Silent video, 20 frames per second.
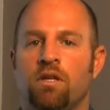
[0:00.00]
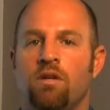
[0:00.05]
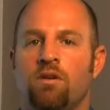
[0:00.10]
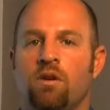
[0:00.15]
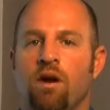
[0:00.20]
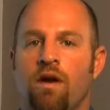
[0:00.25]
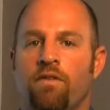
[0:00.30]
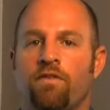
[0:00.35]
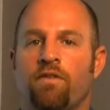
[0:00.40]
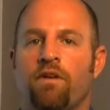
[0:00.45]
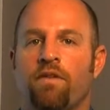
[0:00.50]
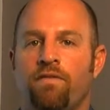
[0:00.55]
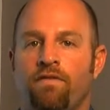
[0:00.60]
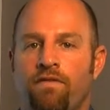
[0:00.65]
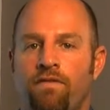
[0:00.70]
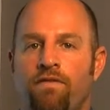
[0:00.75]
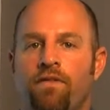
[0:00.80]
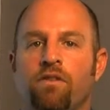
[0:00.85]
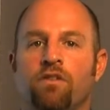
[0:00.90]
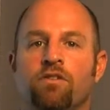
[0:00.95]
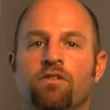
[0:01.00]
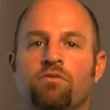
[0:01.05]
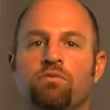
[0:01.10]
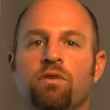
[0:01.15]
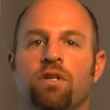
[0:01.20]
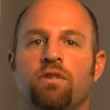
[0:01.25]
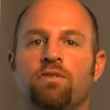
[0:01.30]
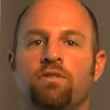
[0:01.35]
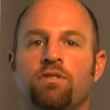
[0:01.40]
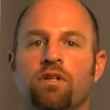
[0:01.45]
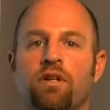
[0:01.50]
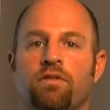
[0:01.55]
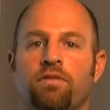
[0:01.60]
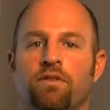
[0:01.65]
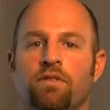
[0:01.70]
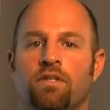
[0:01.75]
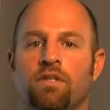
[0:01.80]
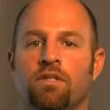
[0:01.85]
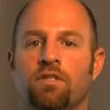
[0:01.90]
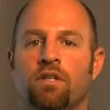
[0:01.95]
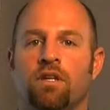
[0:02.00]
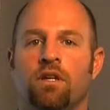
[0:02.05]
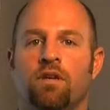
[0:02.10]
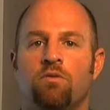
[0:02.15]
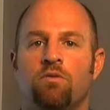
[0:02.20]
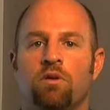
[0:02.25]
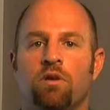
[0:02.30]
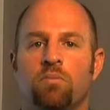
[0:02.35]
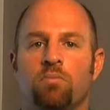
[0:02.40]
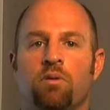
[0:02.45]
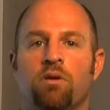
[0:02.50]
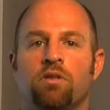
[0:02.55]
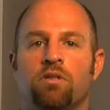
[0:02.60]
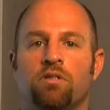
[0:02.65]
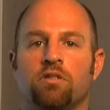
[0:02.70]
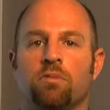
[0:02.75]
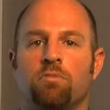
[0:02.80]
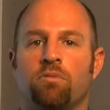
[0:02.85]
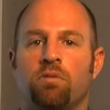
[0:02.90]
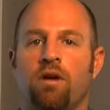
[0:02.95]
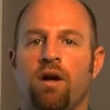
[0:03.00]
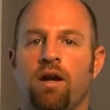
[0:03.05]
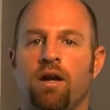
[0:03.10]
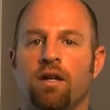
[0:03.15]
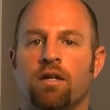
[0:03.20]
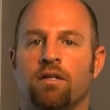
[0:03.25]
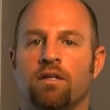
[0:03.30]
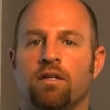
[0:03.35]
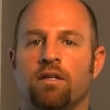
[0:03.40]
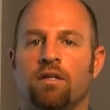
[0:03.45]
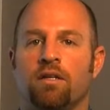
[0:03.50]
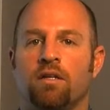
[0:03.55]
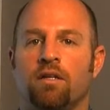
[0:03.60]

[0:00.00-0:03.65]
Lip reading: You're offered a full suite of services when you purchase a product,